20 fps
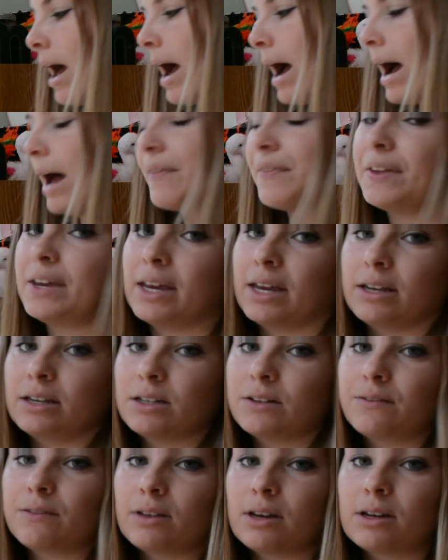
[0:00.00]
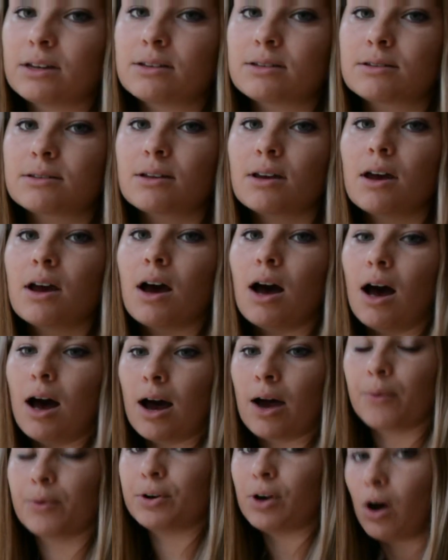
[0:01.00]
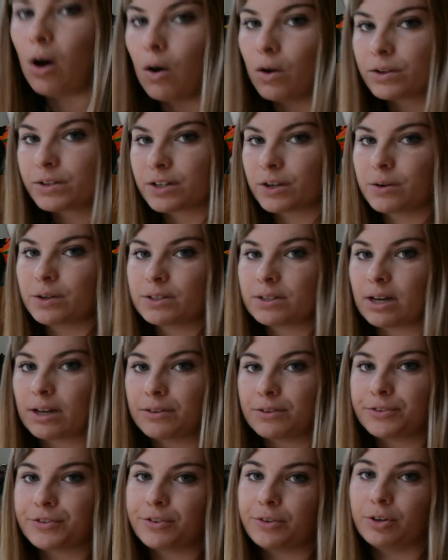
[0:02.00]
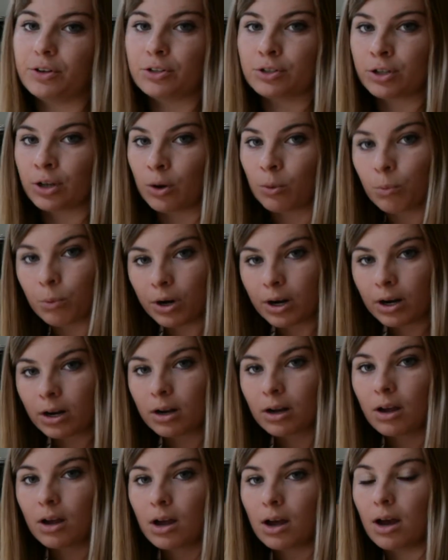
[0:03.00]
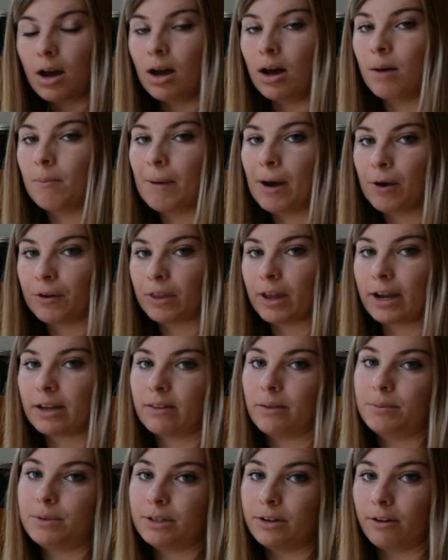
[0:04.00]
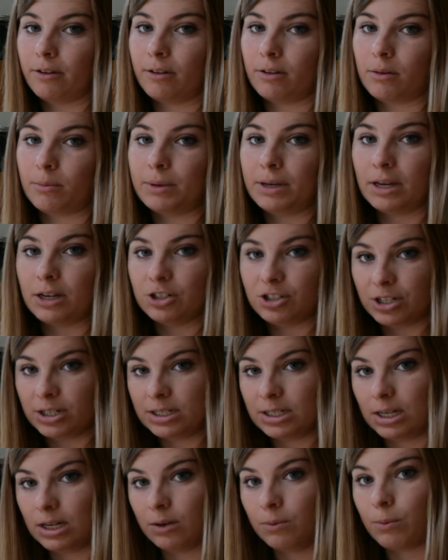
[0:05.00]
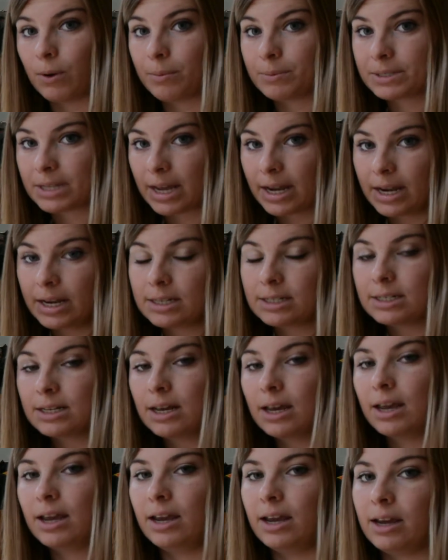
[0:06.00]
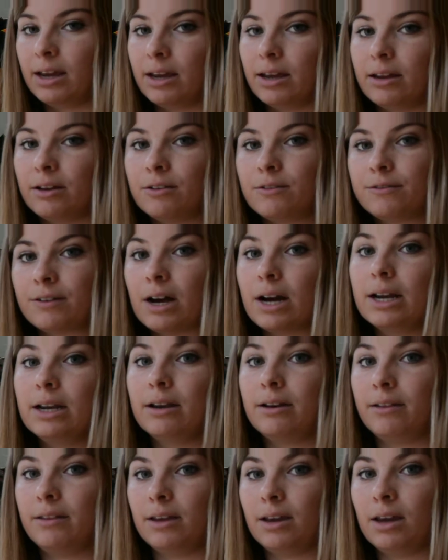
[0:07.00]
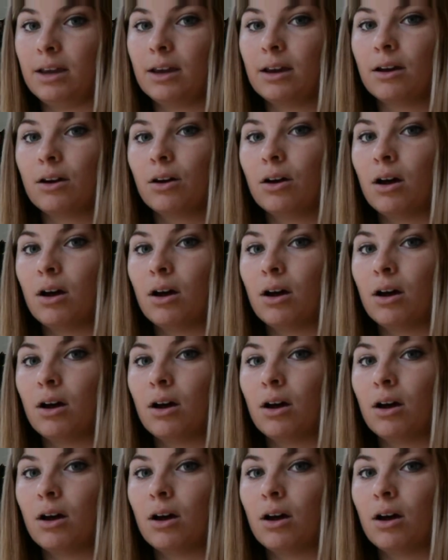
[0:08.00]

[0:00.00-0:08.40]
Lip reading: At the end of this, I would also assign the students homework. I would like them to go to the PHAT website and find the